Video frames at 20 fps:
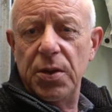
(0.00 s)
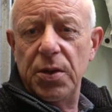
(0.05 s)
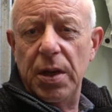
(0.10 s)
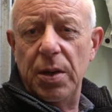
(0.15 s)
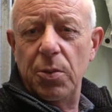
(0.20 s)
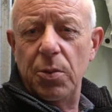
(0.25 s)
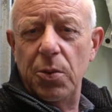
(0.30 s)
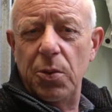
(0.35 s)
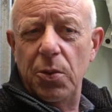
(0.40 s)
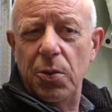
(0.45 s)

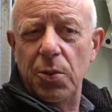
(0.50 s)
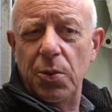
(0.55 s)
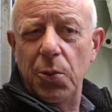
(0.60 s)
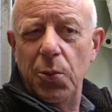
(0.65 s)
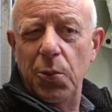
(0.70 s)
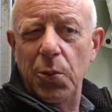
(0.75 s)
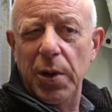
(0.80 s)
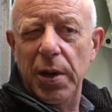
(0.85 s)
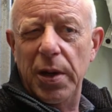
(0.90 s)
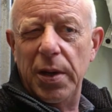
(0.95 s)
I'm going to
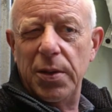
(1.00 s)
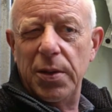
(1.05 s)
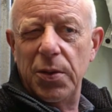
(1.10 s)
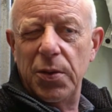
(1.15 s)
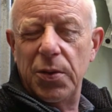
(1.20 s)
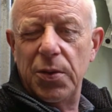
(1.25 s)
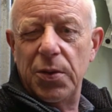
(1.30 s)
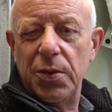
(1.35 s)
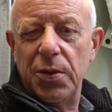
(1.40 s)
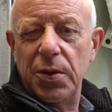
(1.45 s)
wait
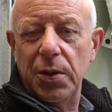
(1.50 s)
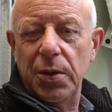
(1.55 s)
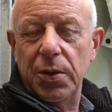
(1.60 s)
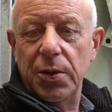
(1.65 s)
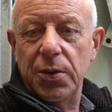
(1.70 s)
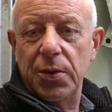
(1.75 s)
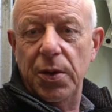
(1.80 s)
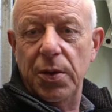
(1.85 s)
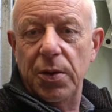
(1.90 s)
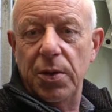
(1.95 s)
until the
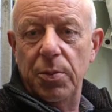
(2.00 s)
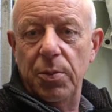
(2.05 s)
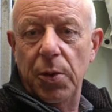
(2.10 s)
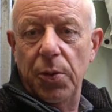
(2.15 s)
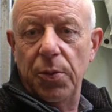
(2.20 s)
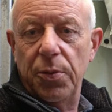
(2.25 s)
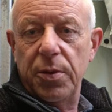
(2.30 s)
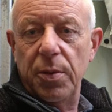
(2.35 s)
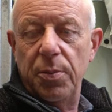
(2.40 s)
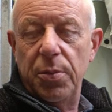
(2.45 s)
turn of the
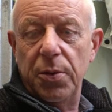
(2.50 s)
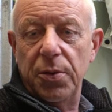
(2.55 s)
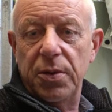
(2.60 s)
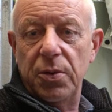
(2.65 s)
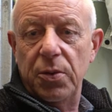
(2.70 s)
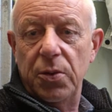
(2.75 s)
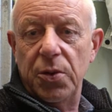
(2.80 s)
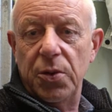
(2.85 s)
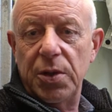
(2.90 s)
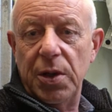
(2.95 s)
month to put
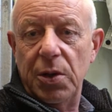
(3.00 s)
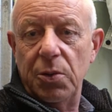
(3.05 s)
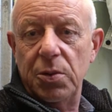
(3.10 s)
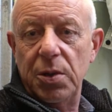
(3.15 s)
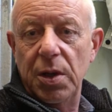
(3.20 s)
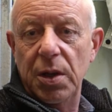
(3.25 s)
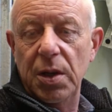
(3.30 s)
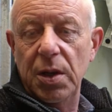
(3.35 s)
those out,